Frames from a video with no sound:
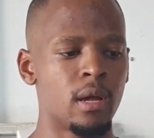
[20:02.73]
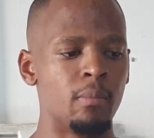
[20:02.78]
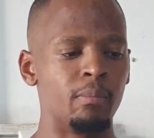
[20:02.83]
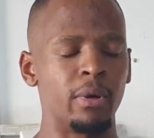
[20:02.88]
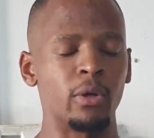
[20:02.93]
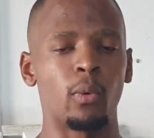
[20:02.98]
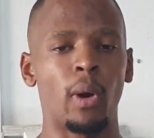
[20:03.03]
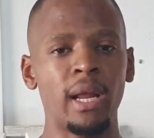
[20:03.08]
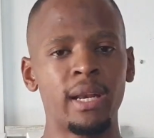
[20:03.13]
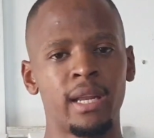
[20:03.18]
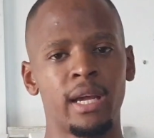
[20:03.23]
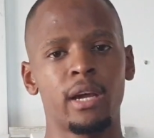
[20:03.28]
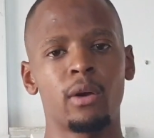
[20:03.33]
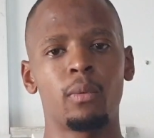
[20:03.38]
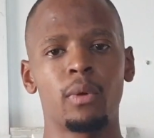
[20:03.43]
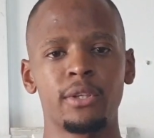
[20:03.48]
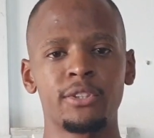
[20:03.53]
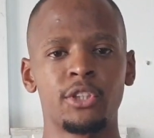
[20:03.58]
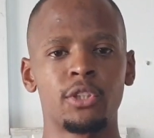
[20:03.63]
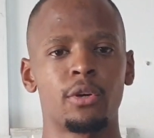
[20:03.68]
But one day I
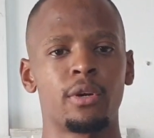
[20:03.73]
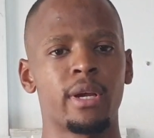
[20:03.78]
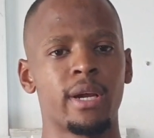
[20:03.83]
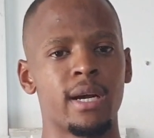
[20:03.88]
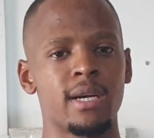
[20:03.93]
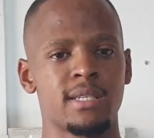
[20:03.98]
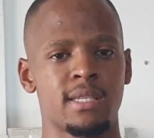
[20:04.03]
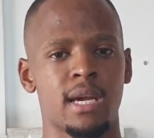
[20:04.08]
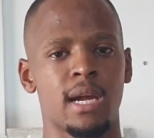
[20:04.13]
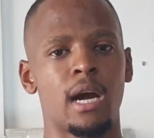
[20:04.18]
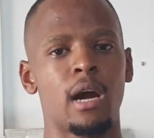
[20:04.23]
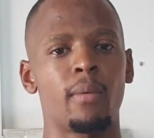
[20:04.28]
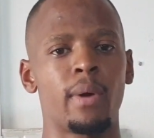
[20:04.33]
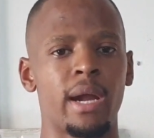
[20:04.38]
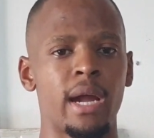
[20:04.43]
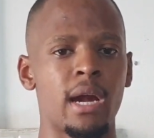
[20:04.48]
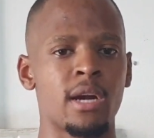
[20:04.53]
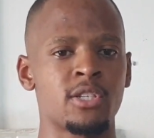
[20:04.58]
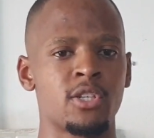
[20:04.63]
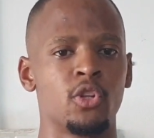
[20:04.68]
will show you guys like how I
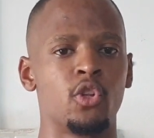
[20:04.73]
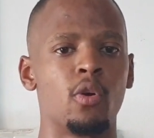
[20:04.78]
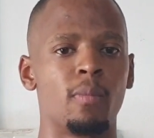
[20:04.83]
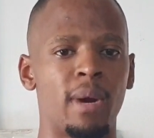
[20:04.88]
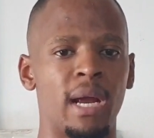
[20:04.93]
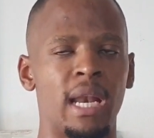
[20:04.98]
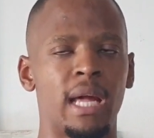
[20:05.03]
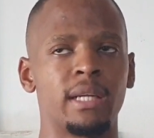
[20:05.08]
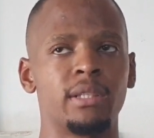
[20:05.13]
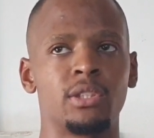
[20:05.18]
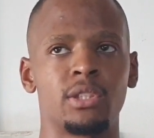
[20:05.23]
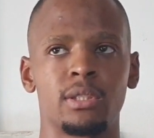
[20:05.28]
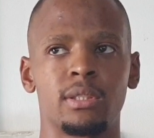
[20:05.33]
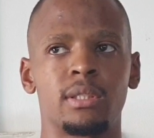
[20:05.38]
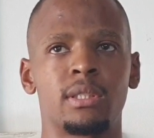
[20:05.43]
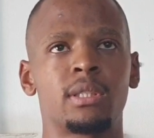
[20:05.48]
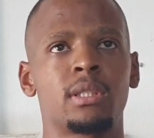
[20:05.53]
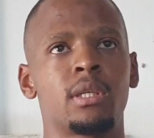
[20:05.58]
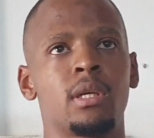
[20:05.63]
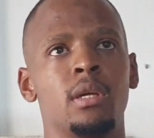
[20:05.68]
actually do my
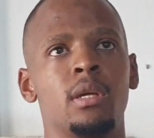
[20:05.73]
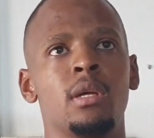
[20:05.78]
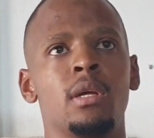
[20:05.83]
lunges.